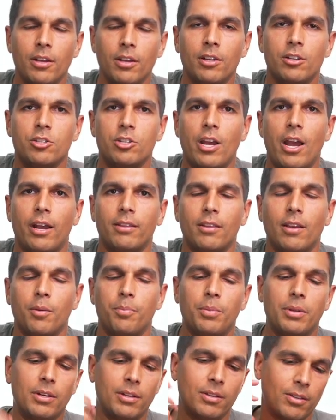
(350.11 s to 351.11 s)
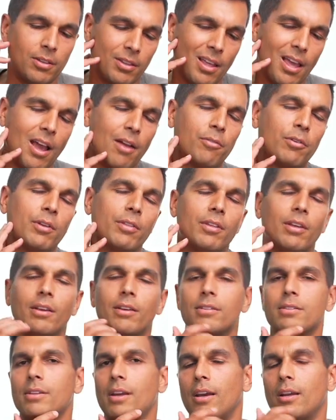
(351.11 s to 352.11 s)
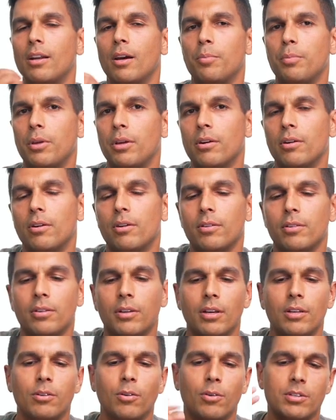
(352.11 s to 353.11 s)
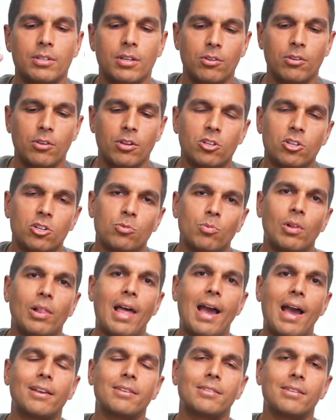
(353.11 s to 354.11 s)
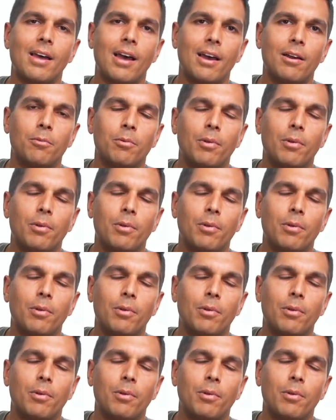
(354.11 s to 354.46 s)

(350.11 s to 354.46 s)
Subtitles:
jacked up and everything is tight up here. And notice how you can just relax that.